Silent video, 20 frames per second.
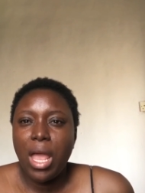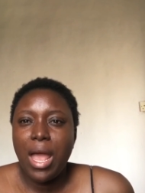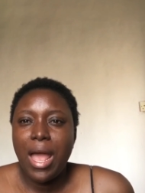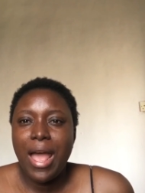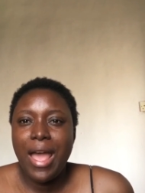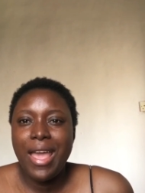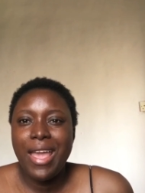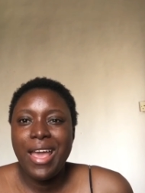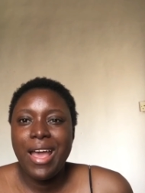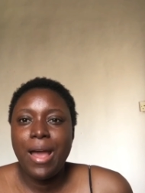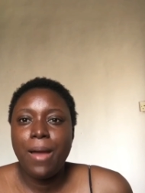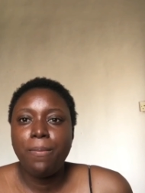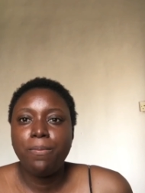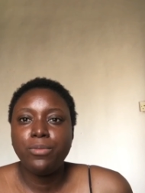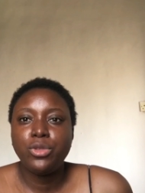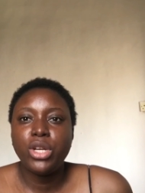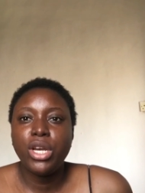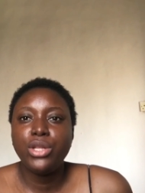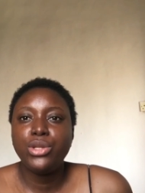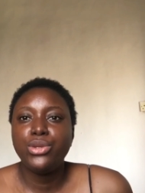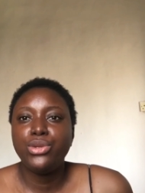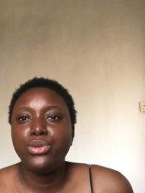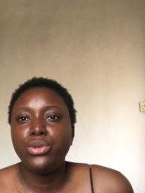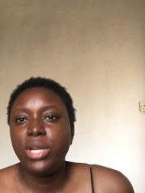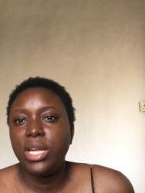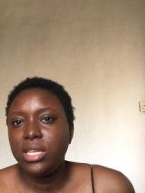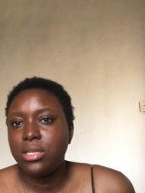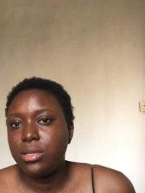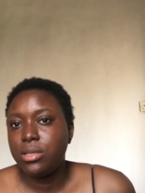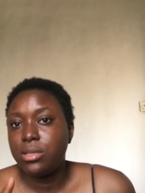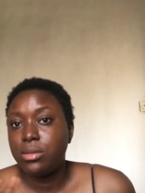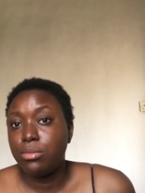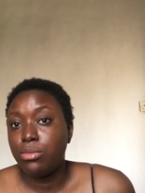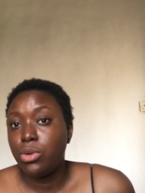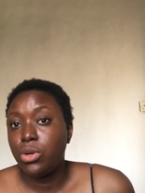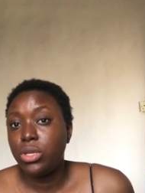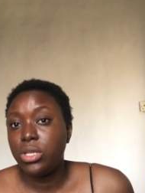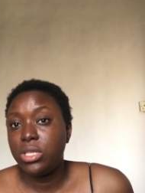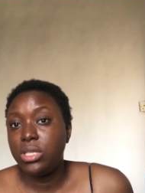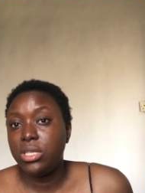i am trying to do less is
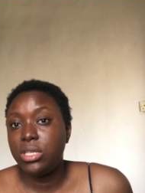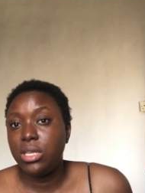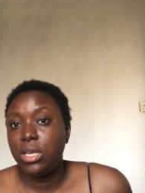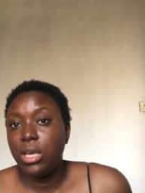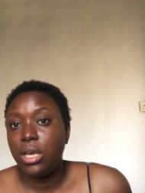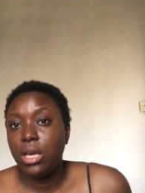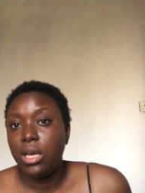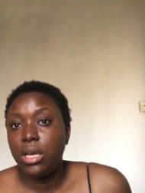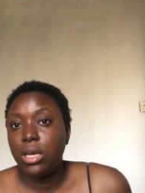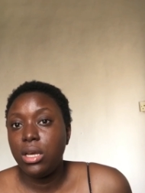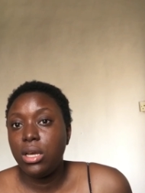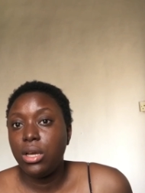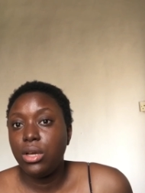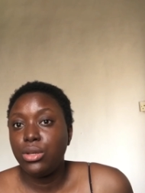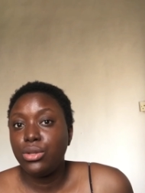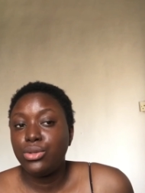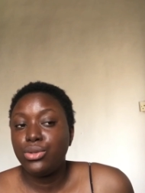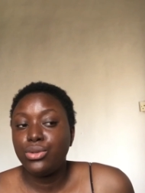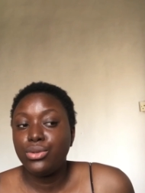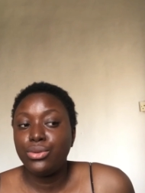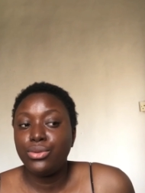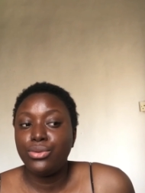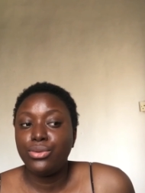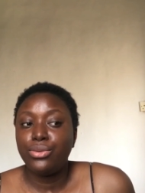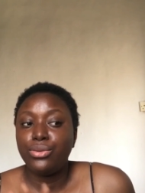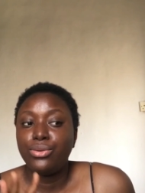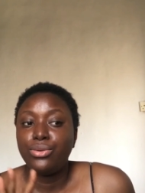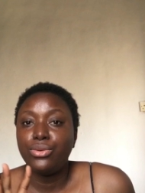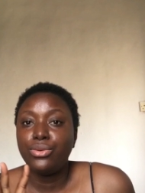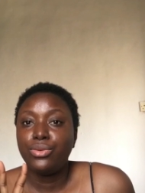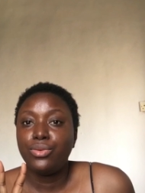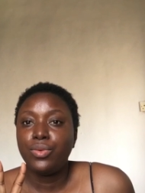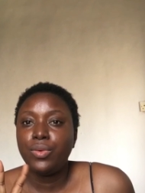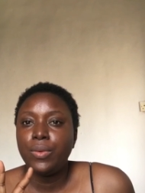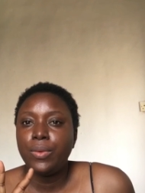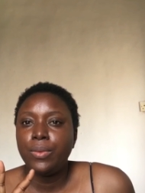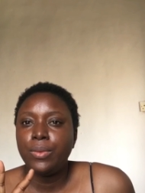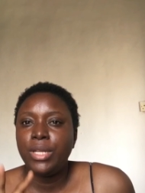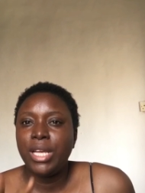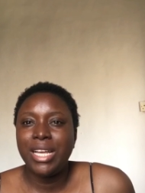more this year so
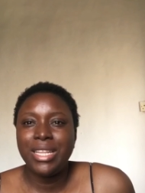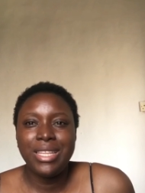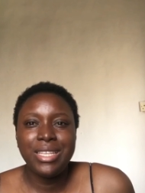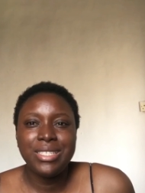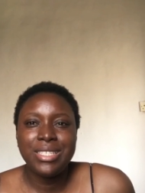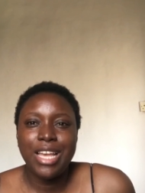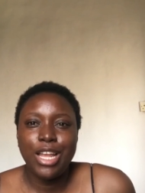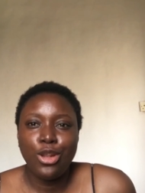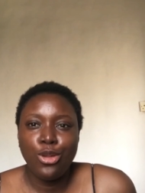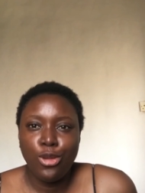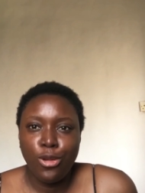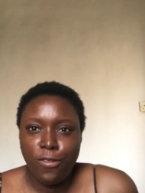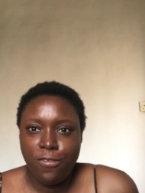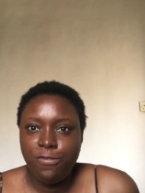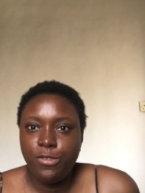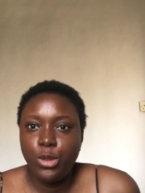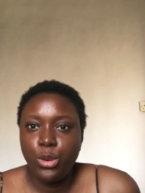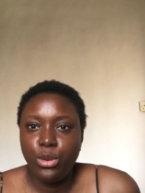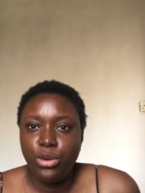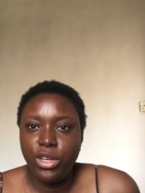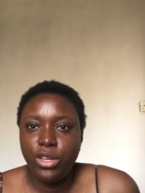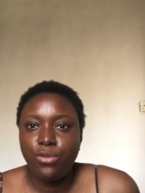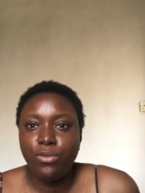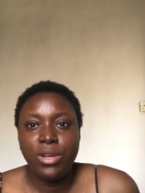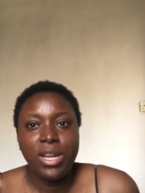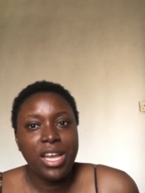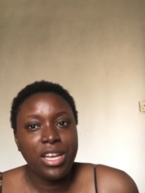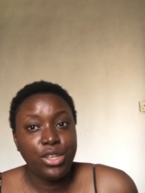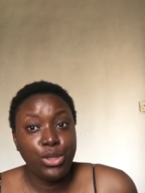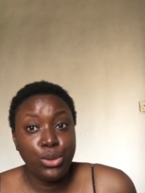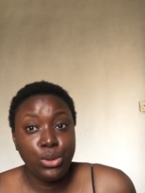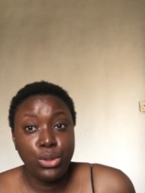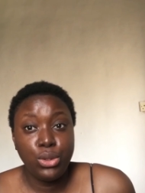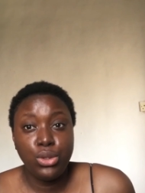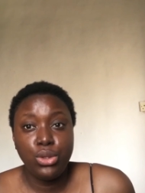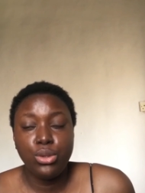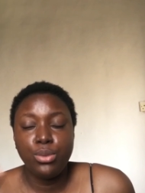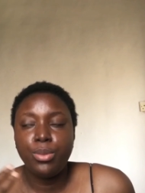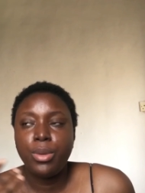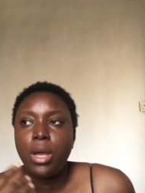there are things i love doing like
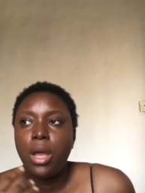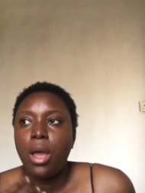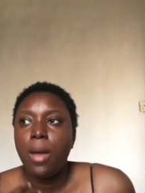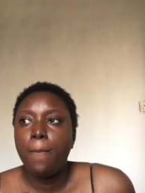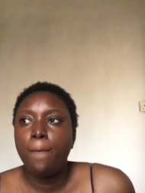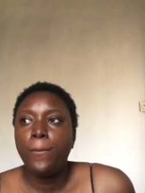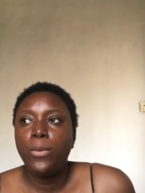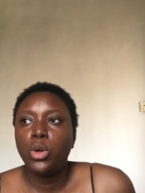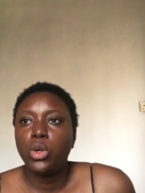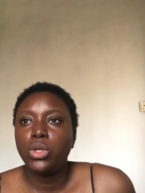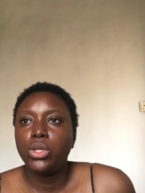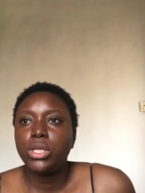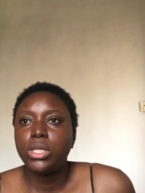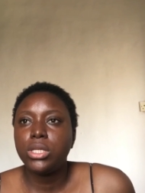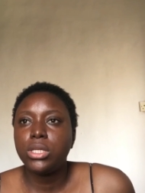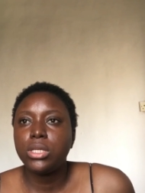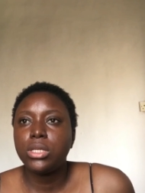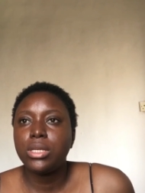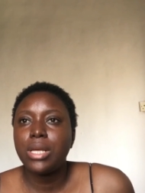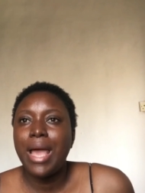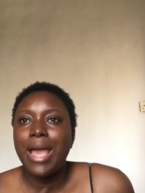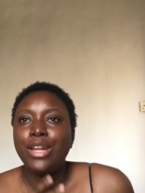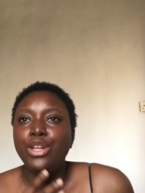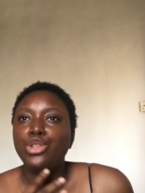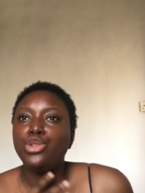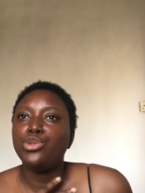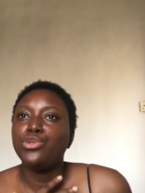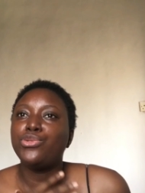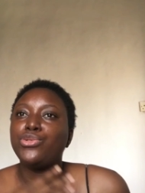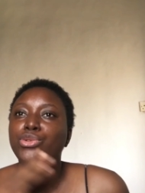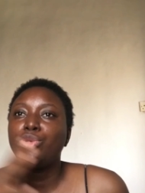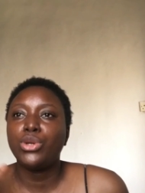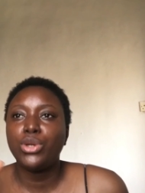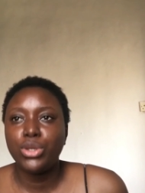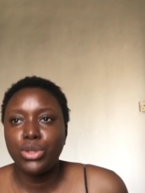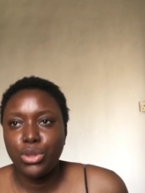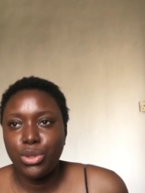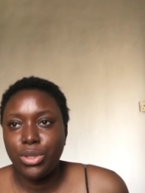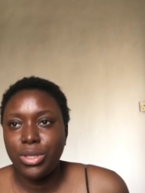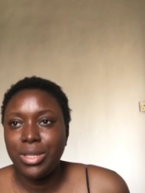youtube but i need to
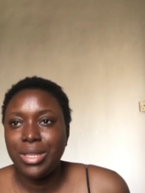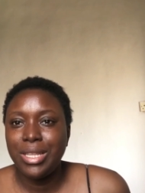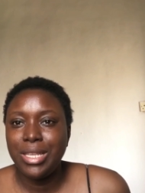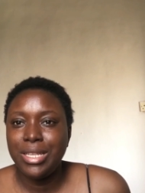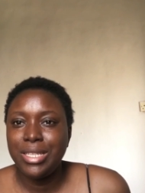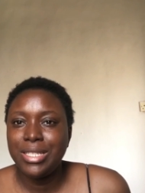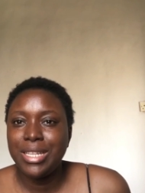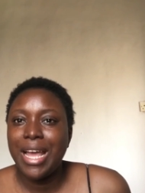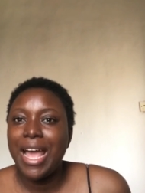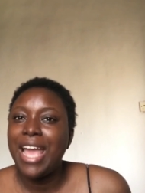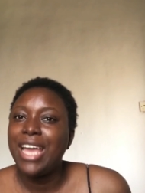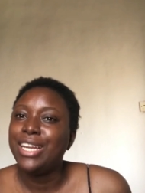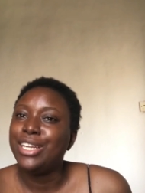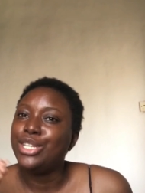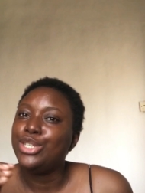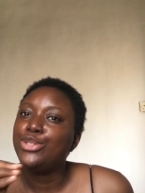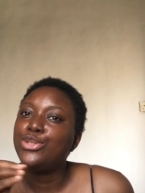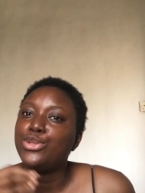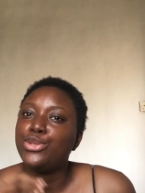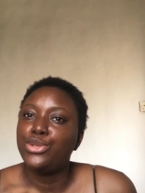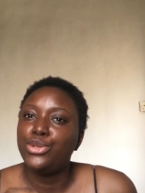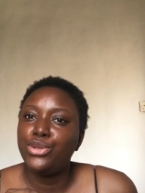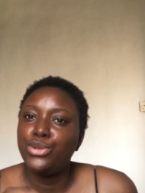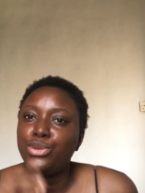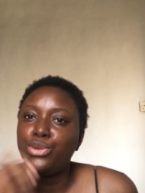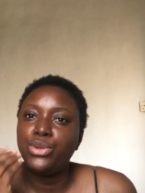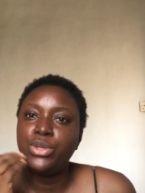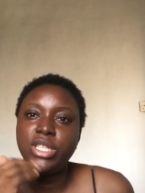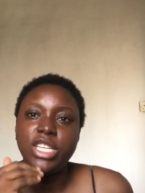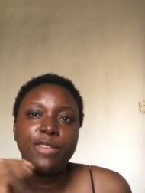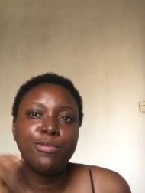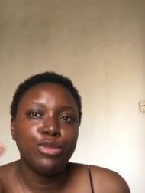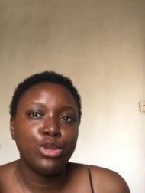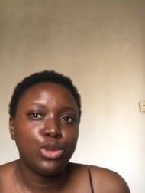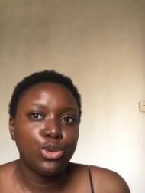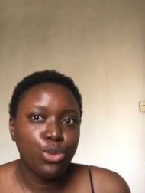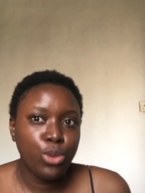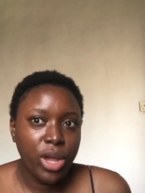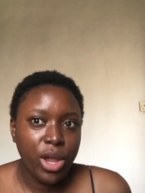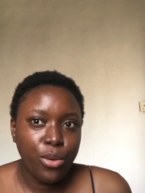focus on things that i need to do to take me to
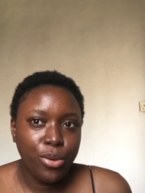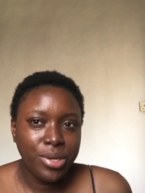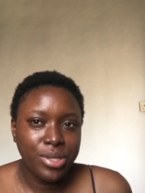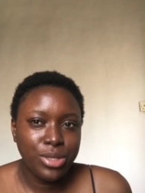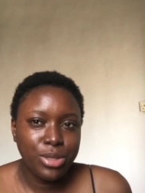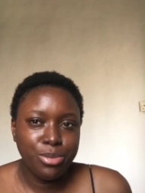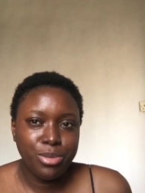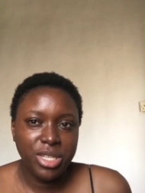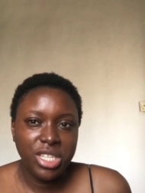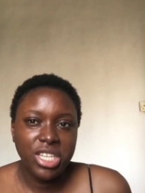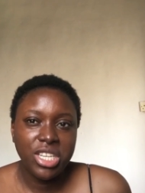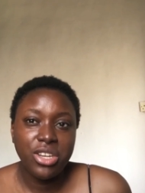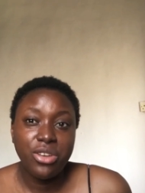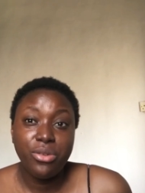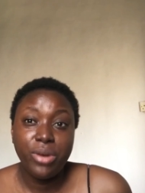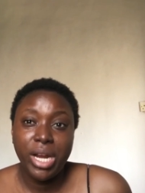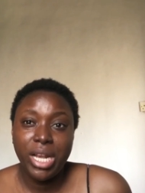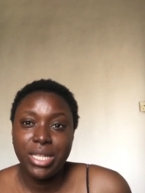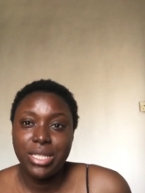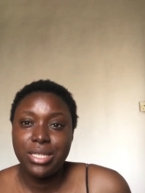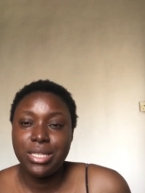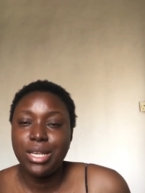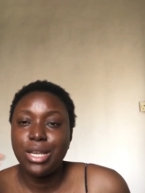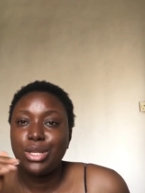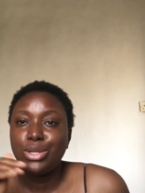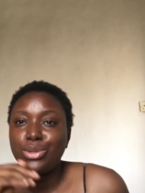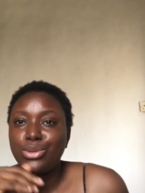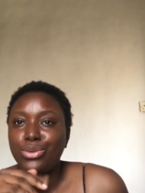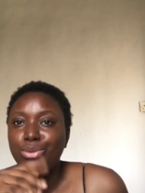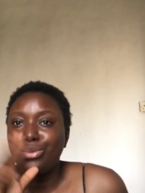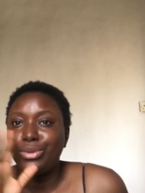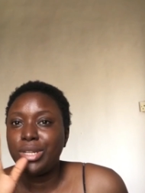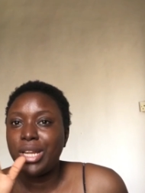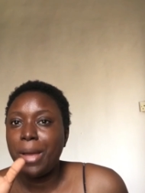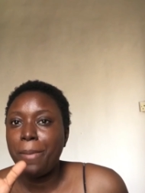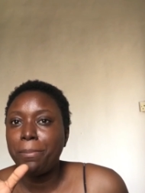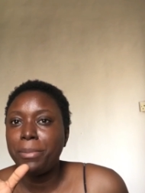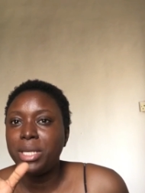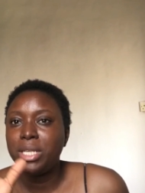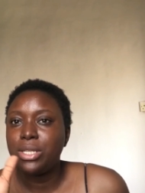where i want to be right so
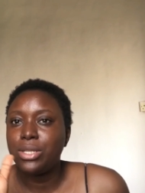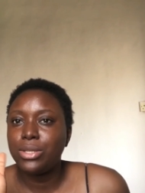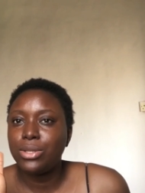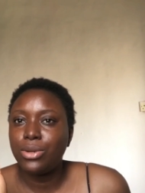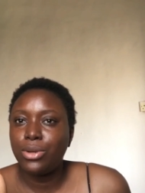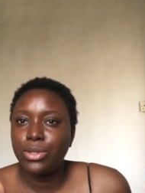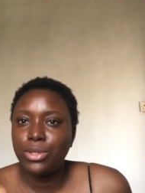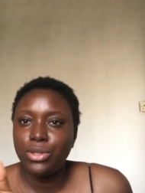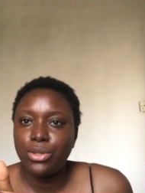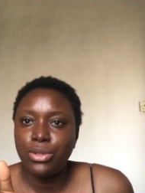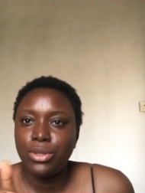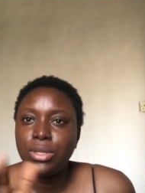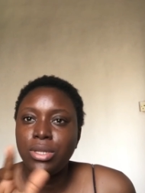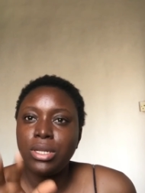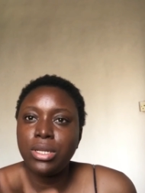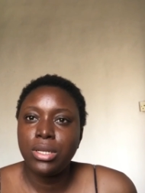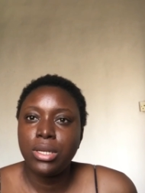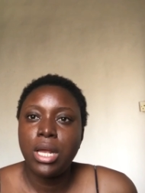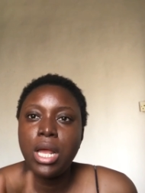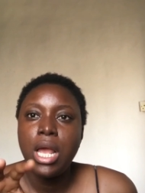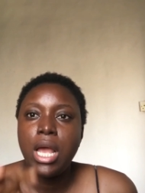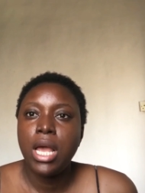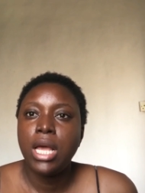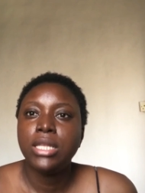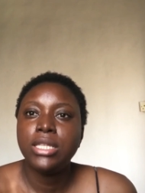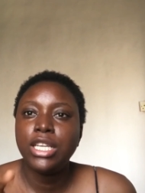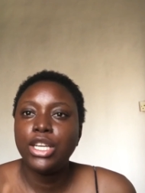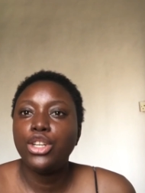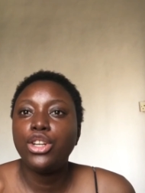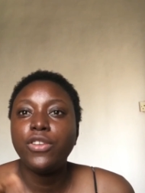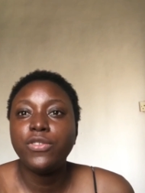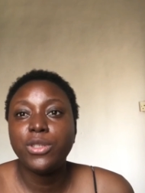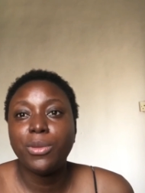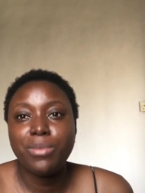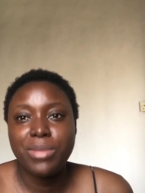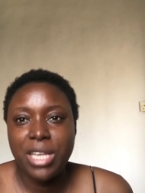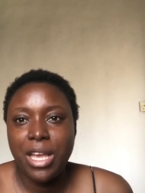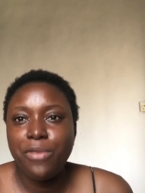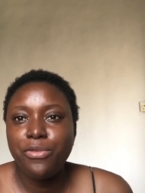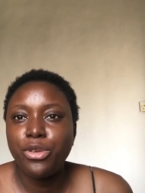that means cutting taking off some time